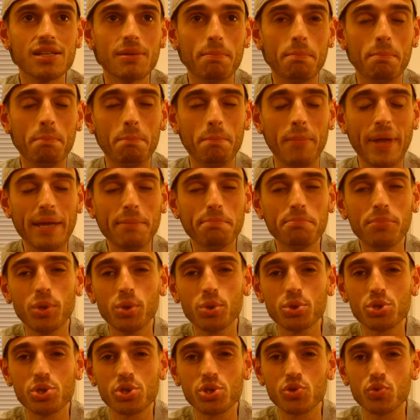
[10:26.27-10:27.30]
maple
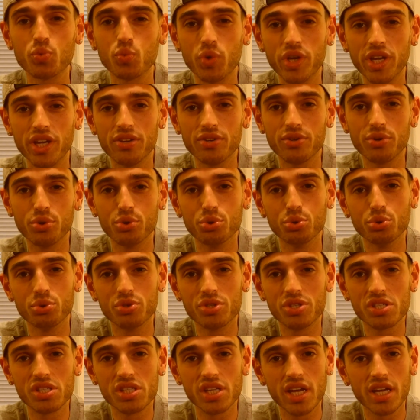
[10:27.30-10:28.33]
sweet
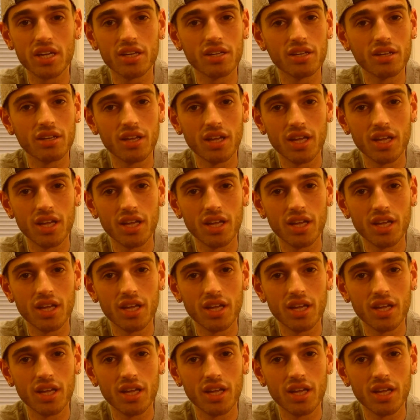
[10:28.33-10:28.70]
oud scent.